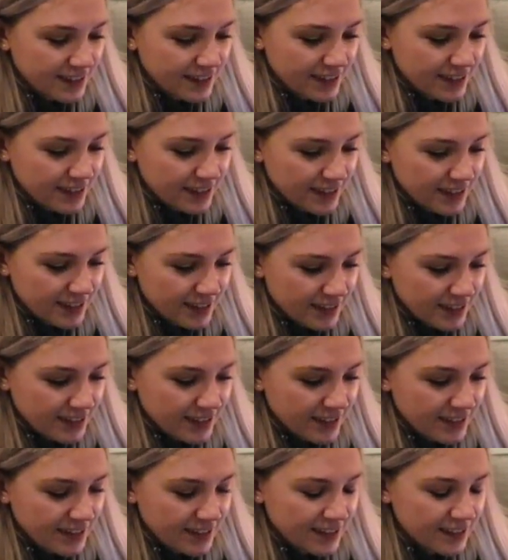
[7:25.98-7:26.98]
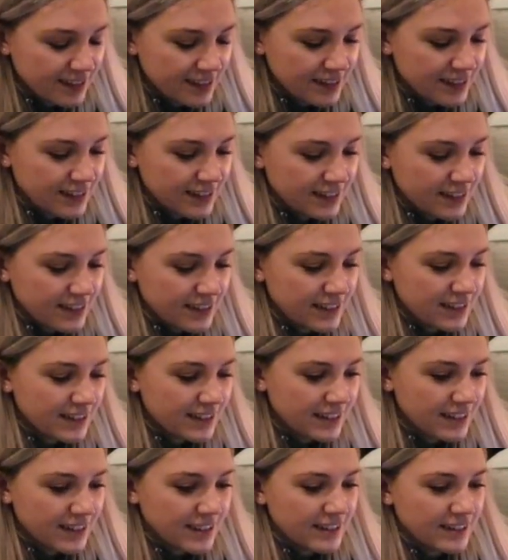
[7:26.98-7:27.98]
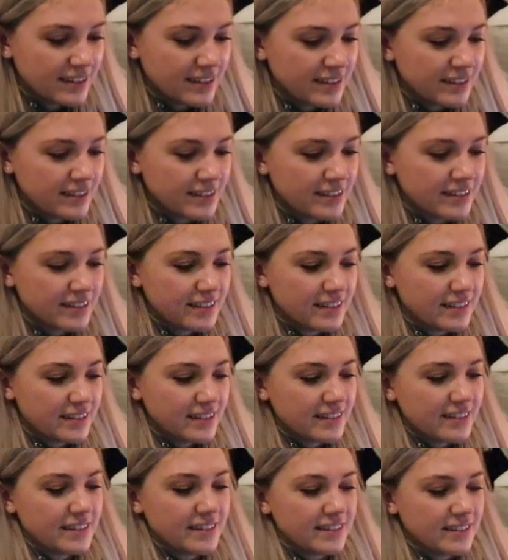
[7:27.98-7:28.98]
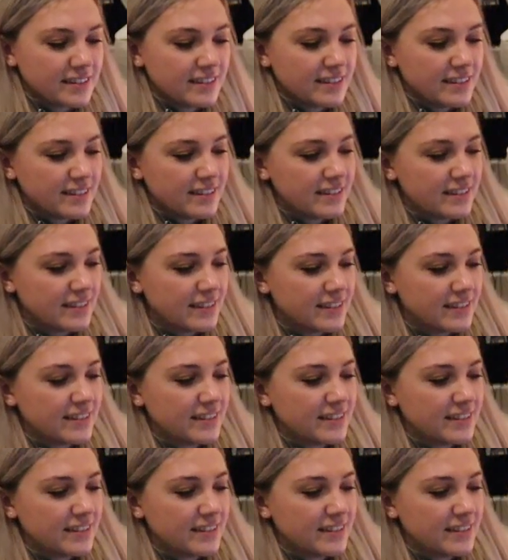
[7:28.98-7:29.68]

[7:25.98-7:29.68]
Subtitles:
(not speaking)